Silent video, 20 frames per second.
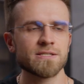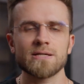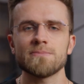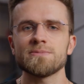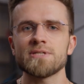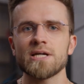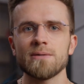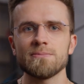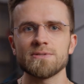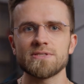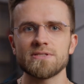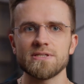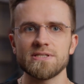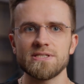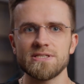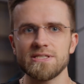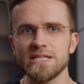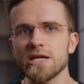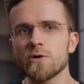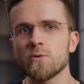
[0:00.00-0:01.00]
Sometimes the
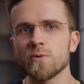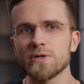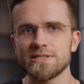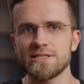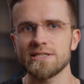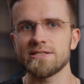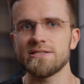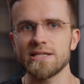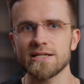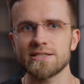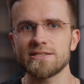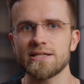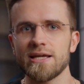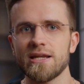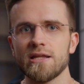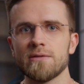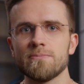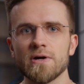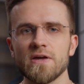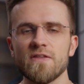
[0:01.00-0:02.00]
sequence is
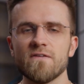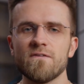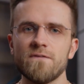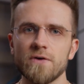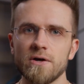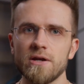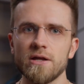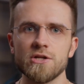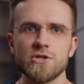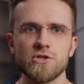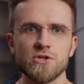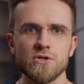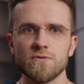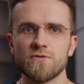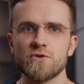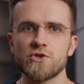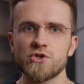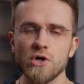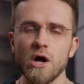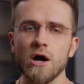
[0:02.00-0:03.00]
dictated by the footage
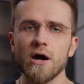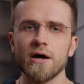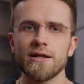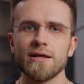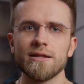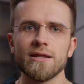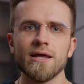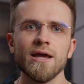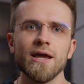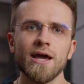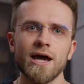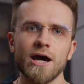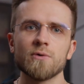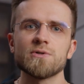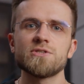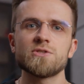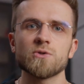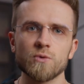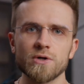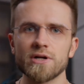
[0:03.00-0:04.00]
you've shot and how
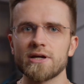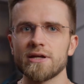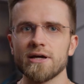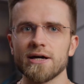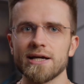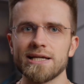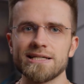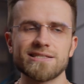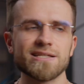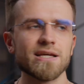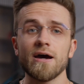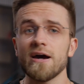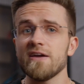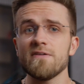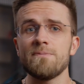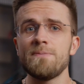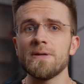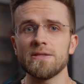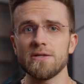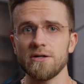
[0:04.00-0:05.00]
it's organized.
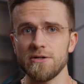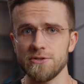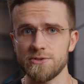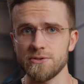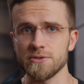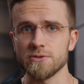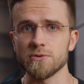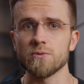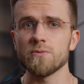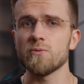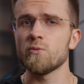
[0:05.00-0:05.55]
I've been there too.